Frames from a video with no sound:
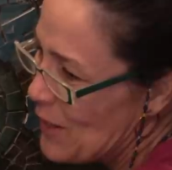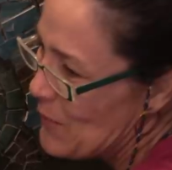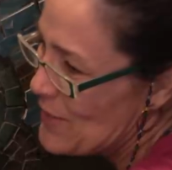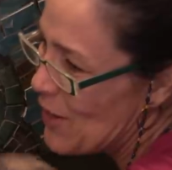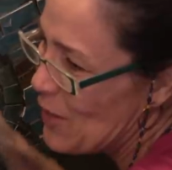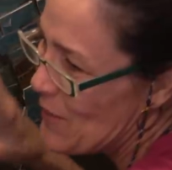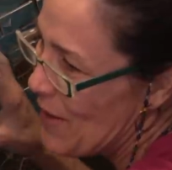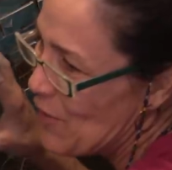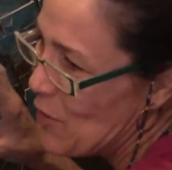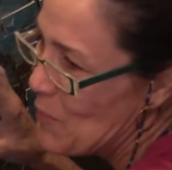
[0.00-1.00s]
that it was all
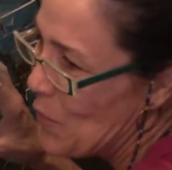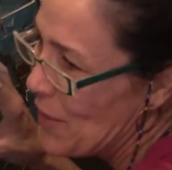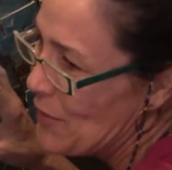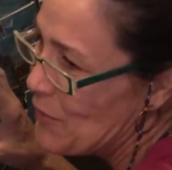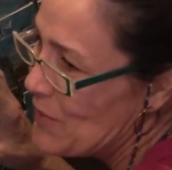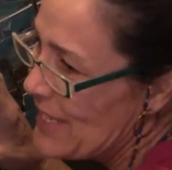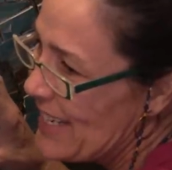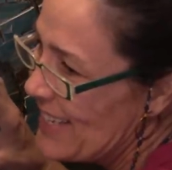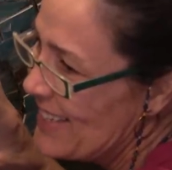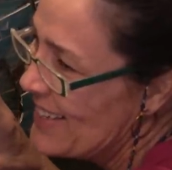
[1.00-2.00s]
about their morning
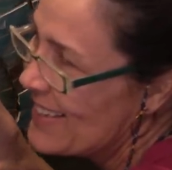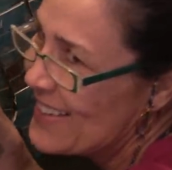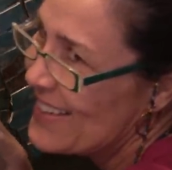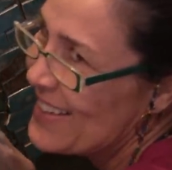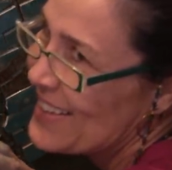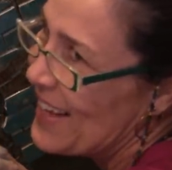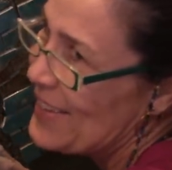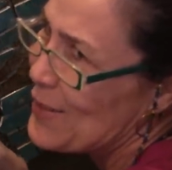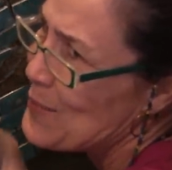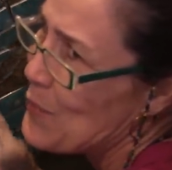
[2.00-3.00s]
routine,
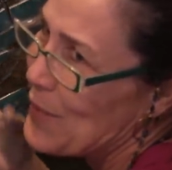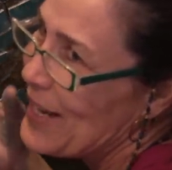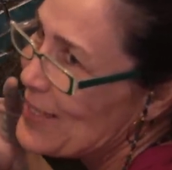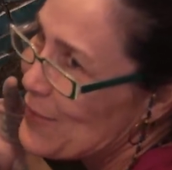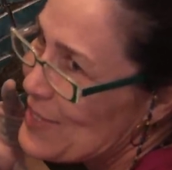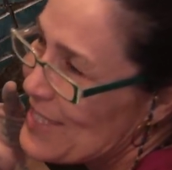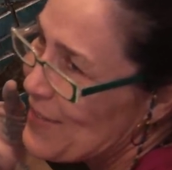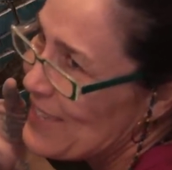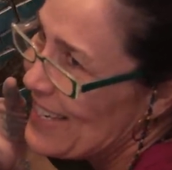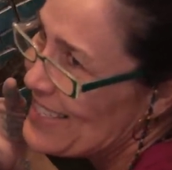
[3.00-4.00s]
like their mornings for
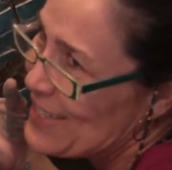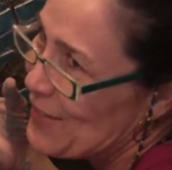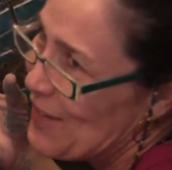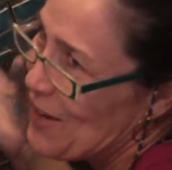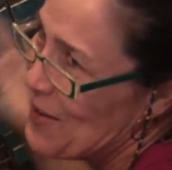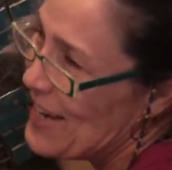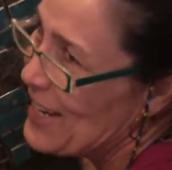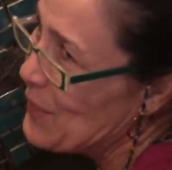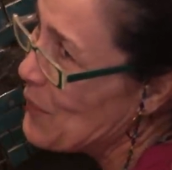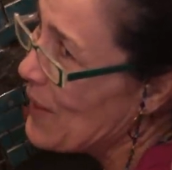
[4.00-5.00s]
7 days in a row. And in